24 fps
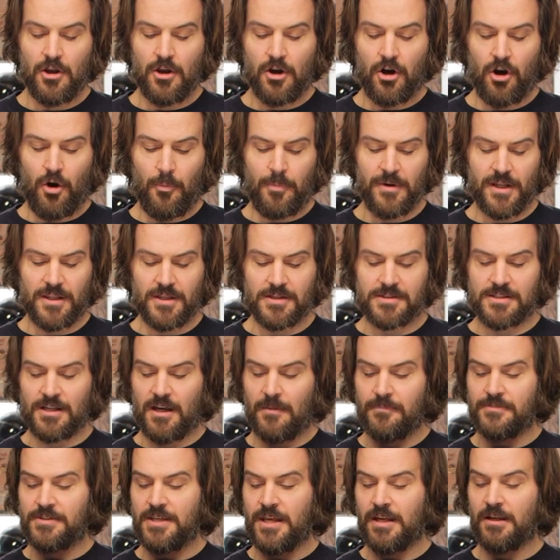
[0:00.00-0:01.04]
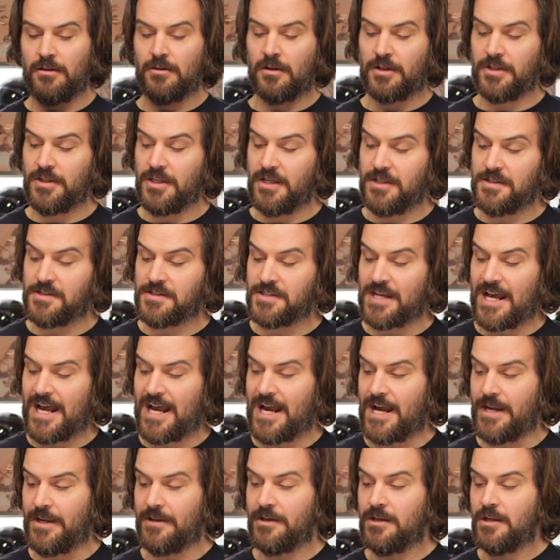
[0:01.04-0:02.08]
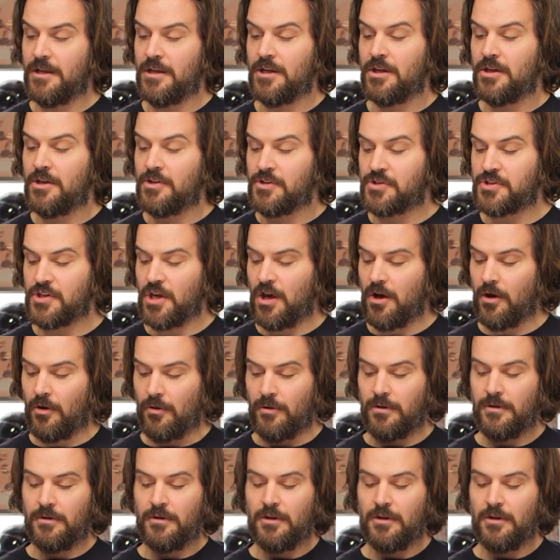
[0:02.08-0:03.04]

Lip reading: Opening this up, taking a look at the inside. So,